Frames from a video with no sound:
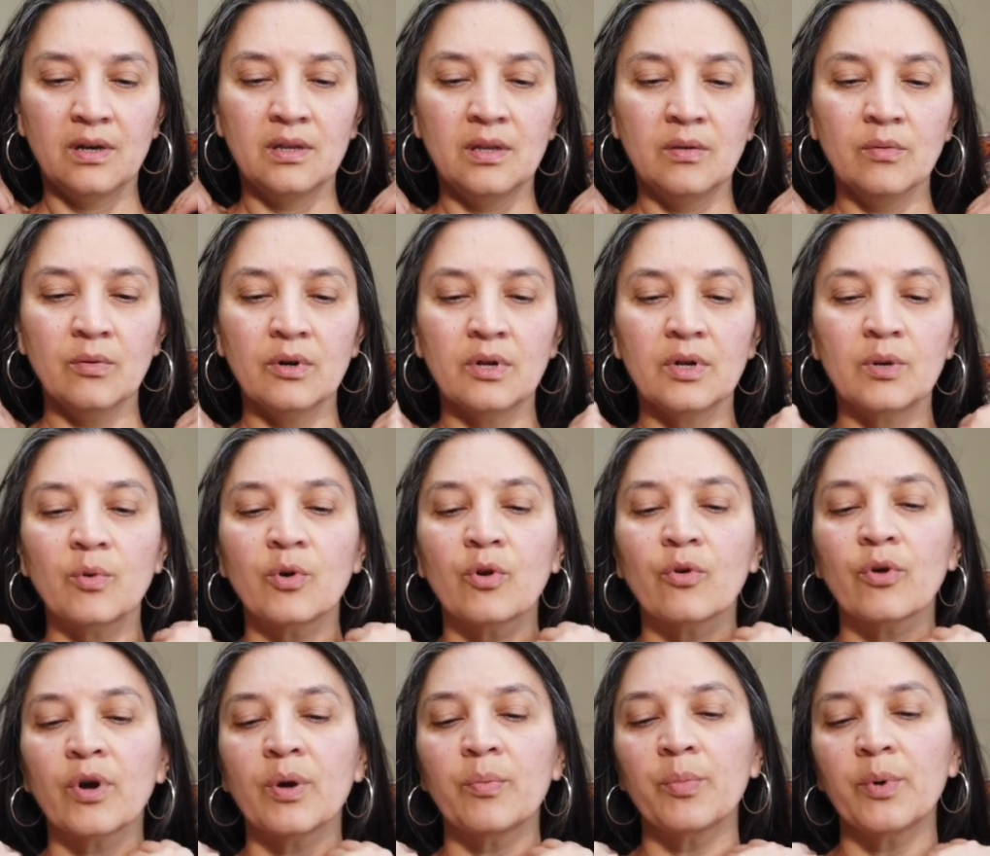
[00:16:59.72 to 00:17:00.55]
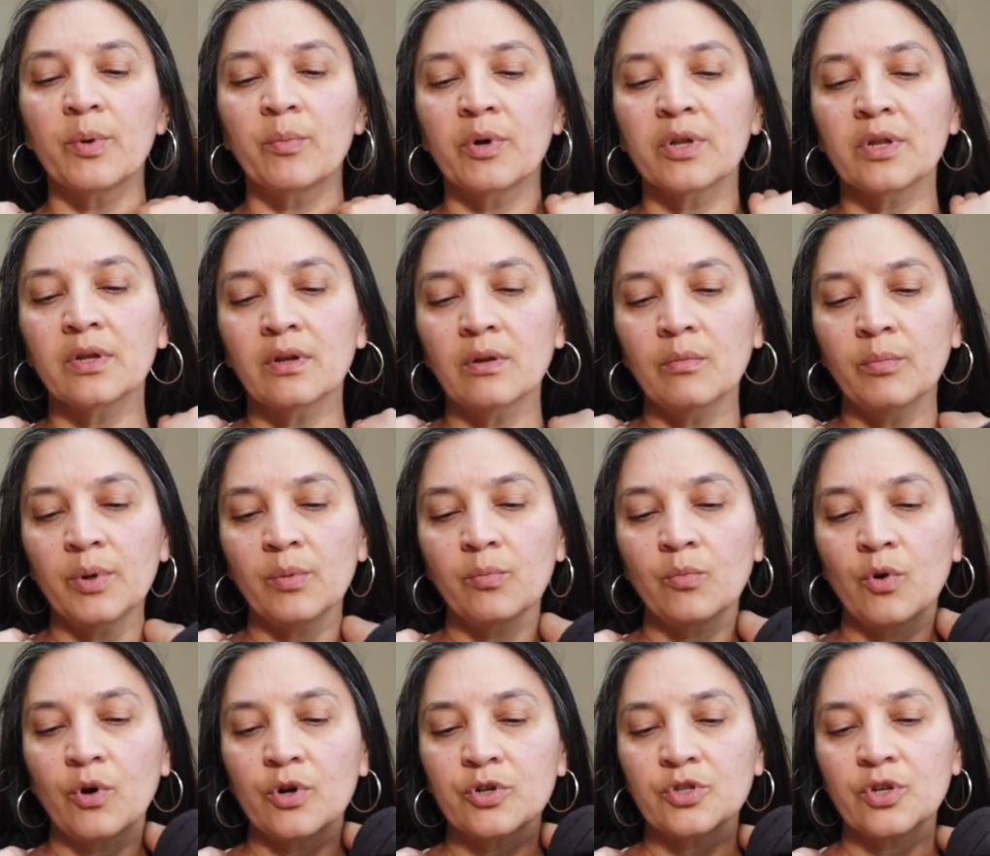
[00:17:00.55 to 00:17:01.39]
Then we're going to grip them a little
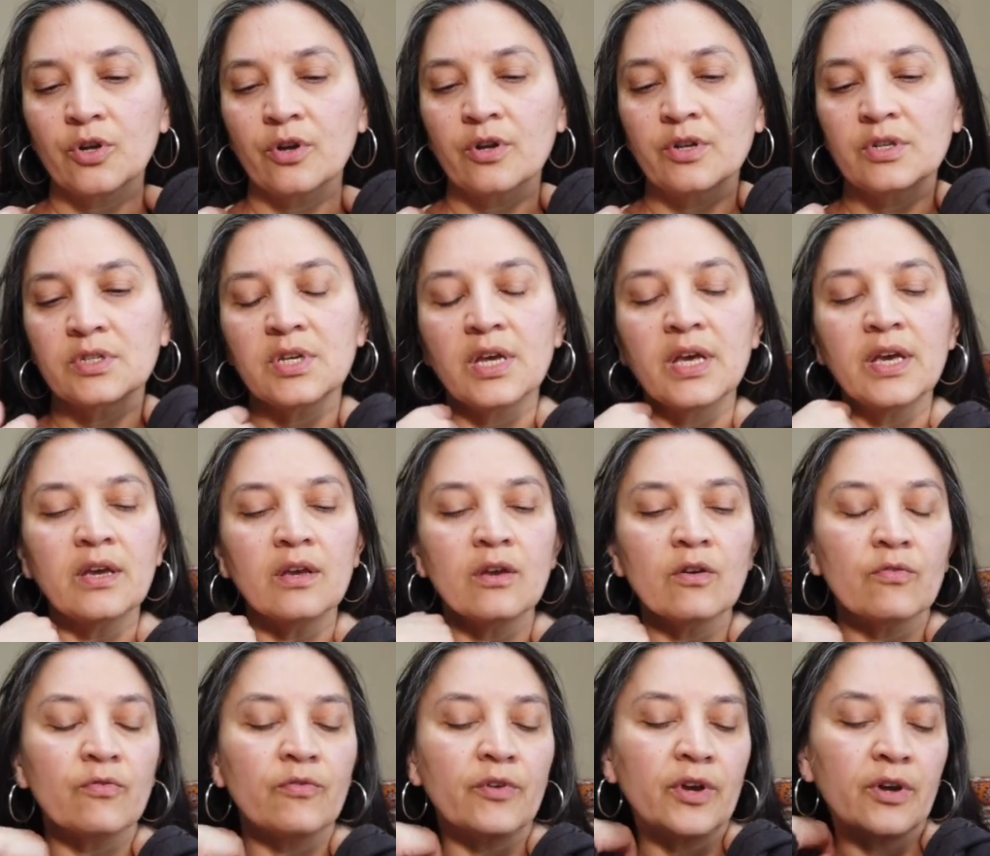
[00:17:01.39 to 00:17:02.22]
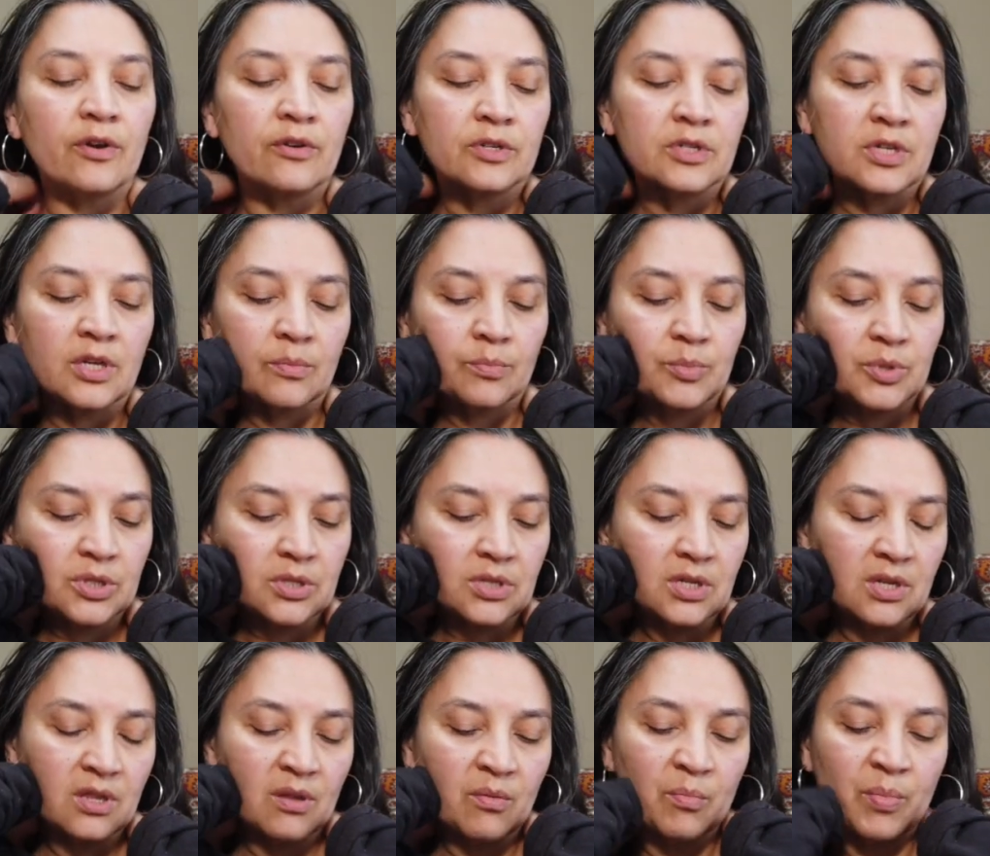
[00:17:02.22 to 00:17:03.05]
bit more. So you're going to take your
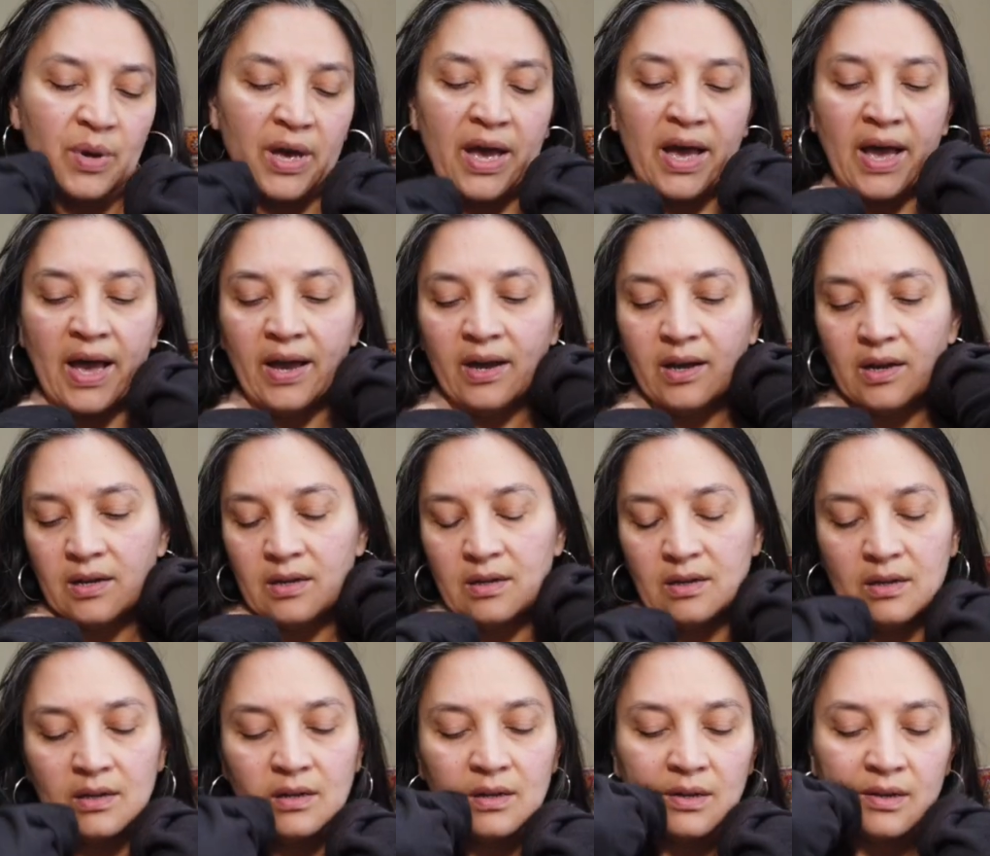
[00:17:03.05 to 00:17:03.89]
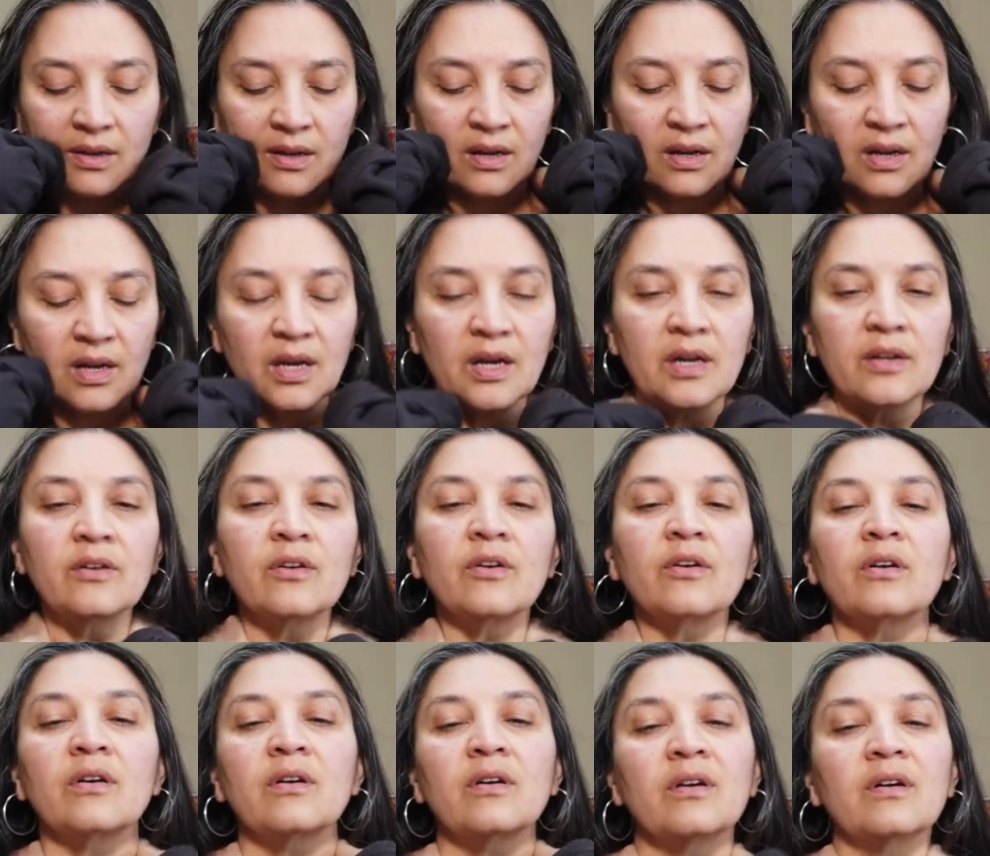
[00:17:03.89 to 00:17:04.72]
fingertips to the back and
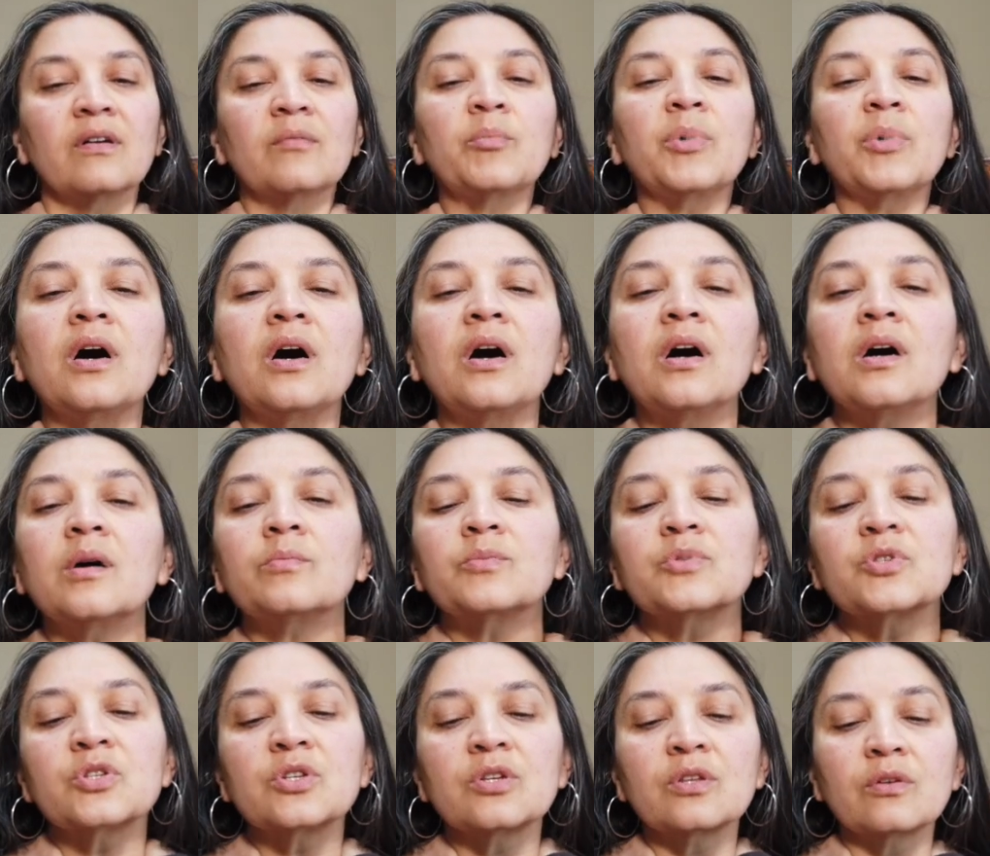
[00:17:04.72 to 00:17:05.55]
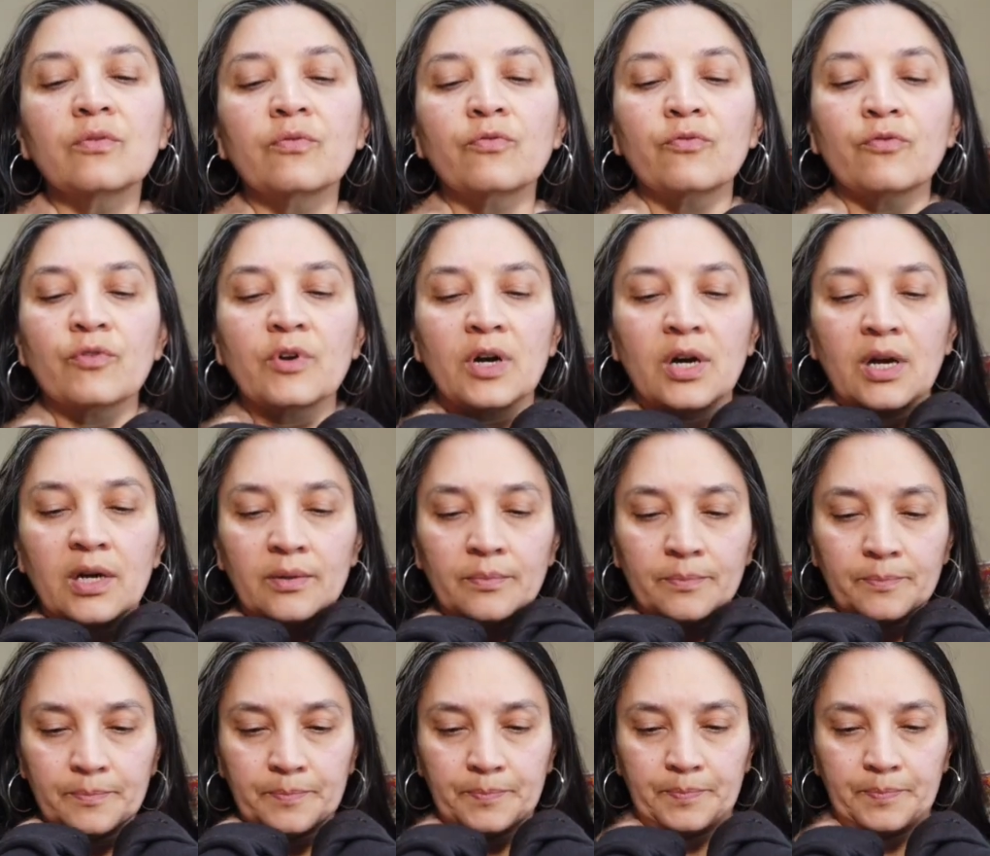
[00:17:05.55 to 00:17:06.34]
your palms to the front.